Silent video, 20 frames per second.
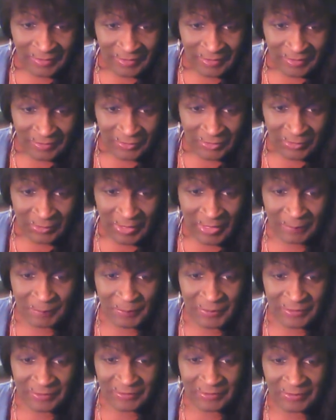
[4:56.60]
so I
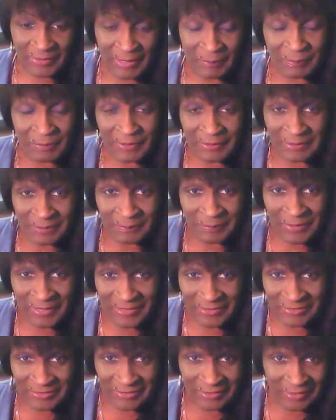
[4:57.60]
picked the
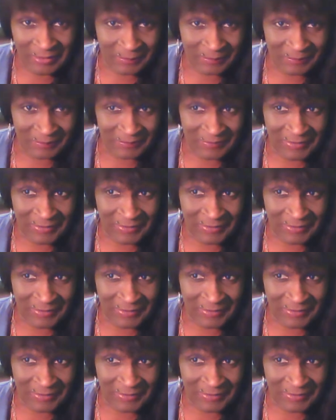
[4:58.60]
pace up.